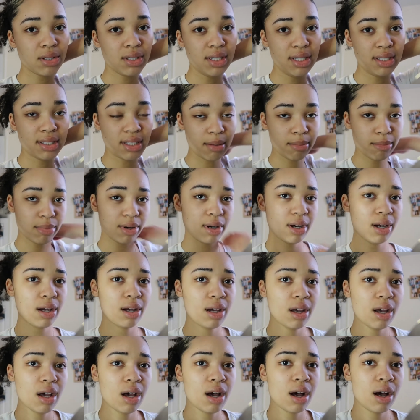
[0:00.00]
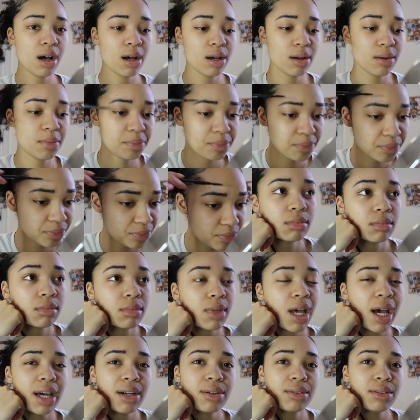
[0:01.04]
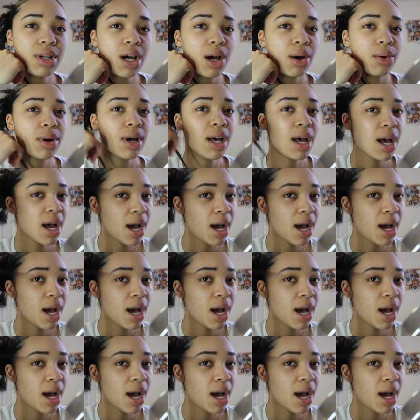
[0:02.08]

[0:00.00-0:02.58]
December. Um, I don't know.